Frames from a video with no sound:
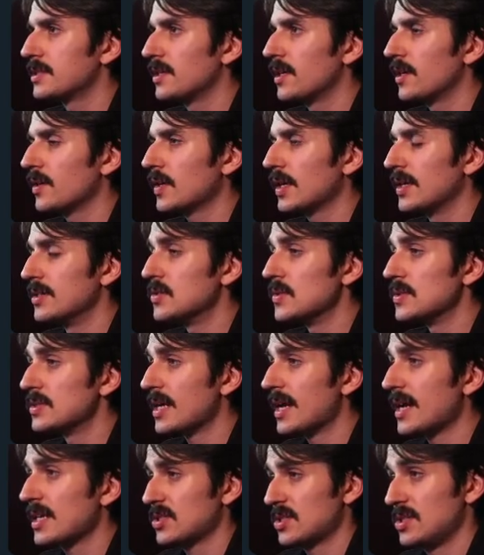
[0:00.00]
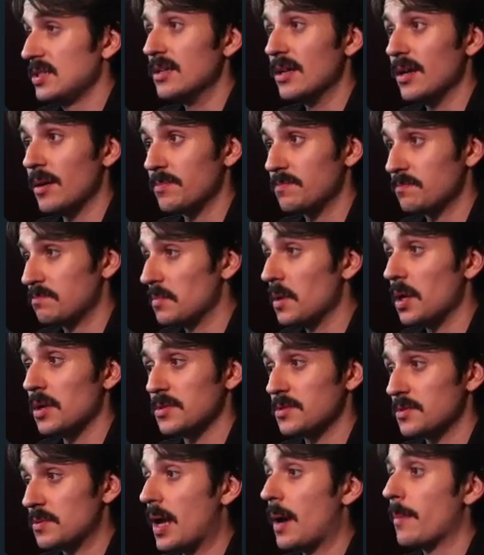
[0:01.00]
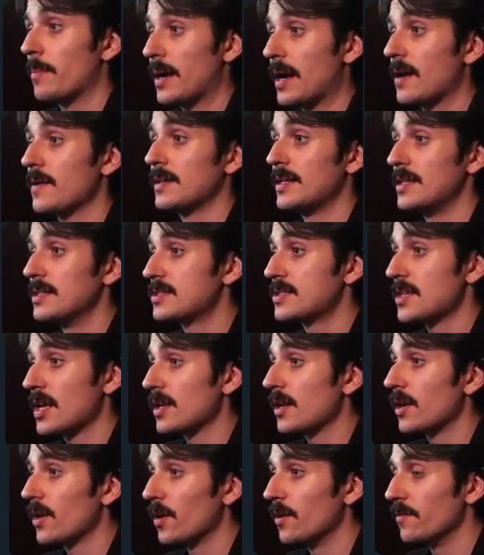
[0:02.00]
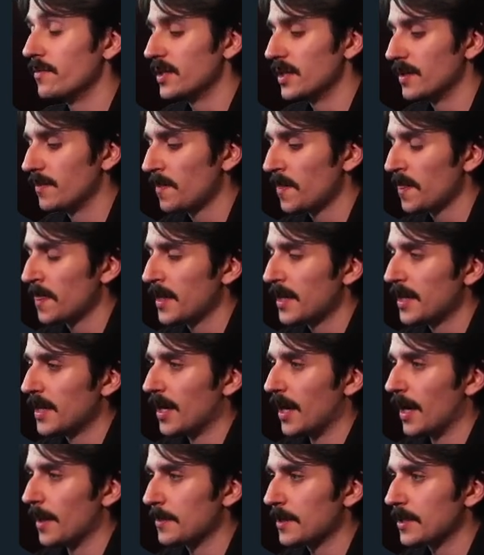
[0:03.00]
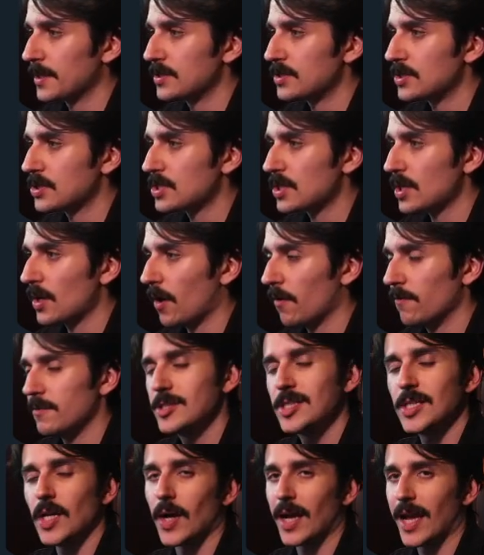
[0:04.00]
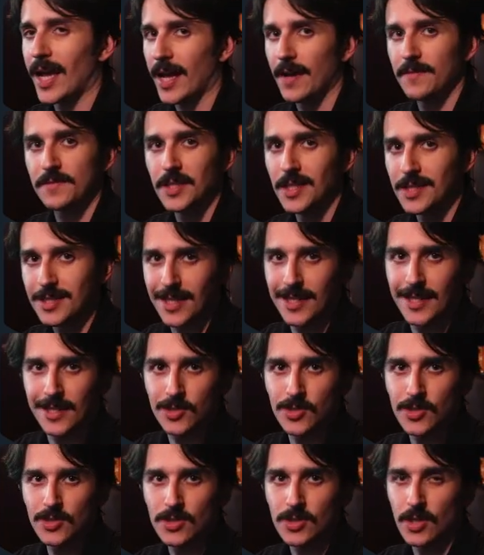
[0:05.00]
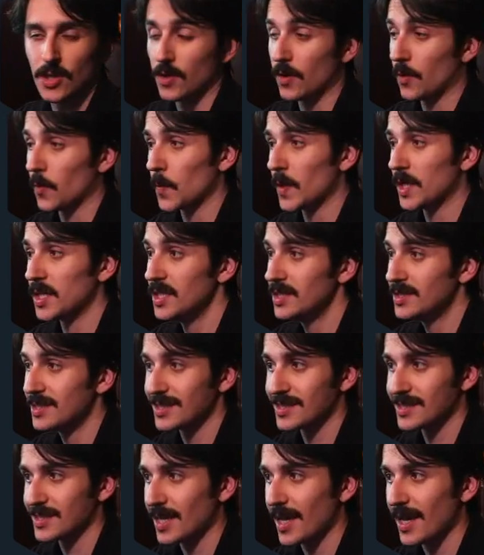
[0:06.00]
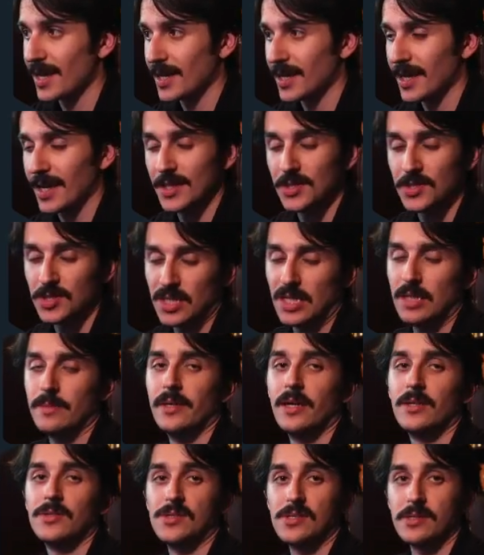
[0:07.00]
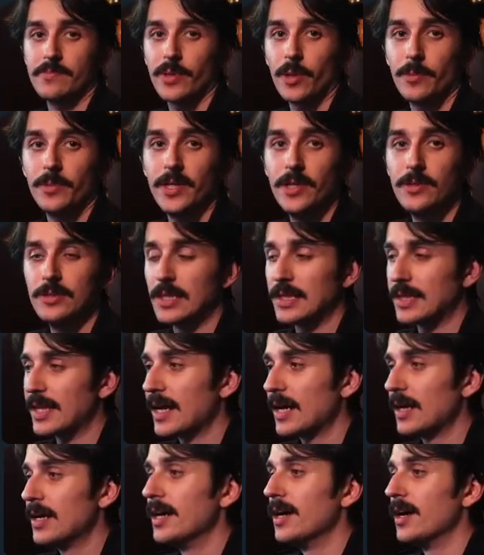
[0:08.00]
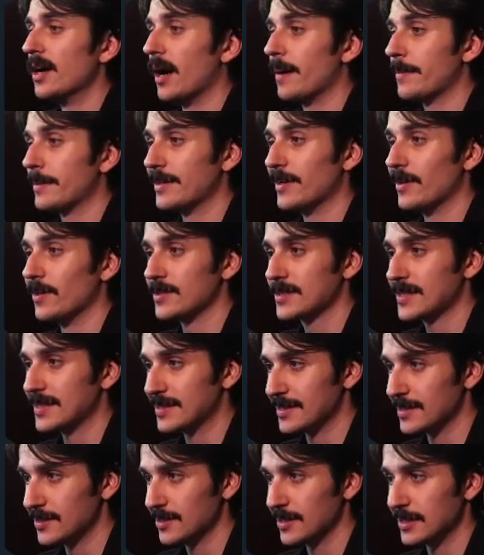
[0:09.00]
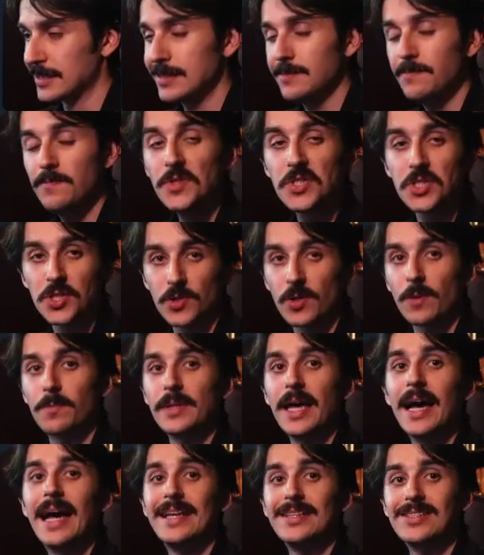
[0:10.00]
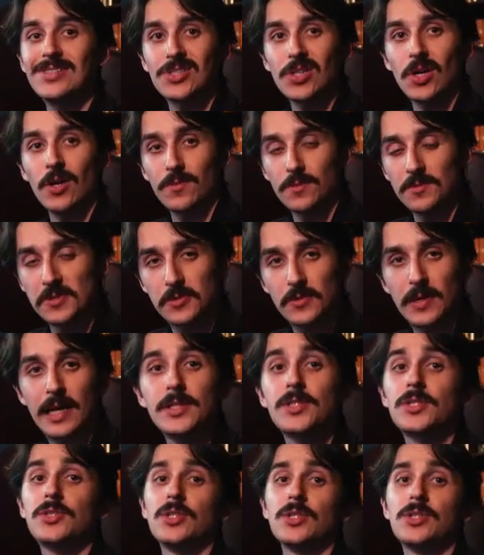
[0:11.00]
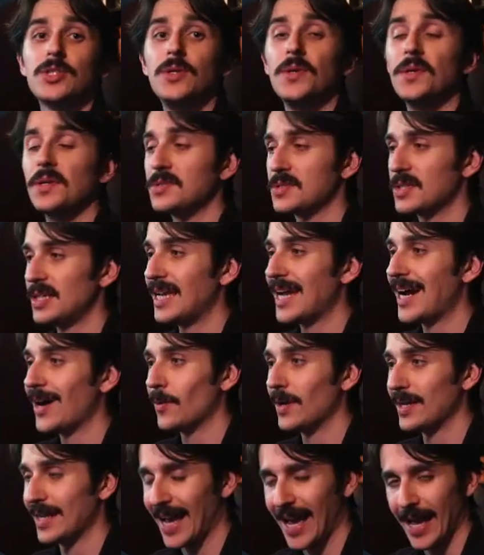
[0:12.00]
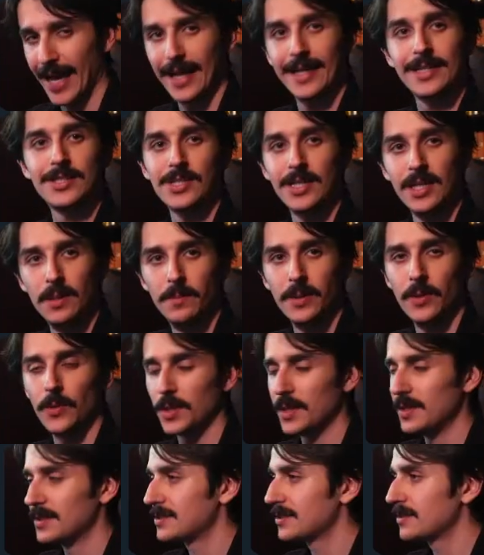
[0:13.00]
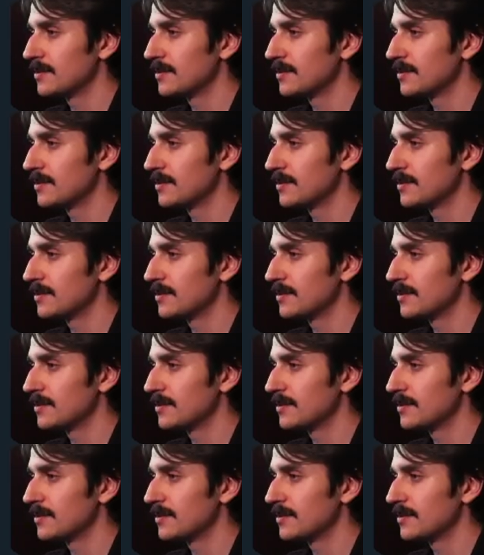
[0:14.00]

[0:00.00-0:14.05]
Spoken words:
Okay, so it's actually apparently has done a lot of it. I'm going to just, obviously I have these connections already to Slack and Gmail, so it's probably using that. I'm going to ask it to just strip that and start from scratch, just so you can see how I actually build this.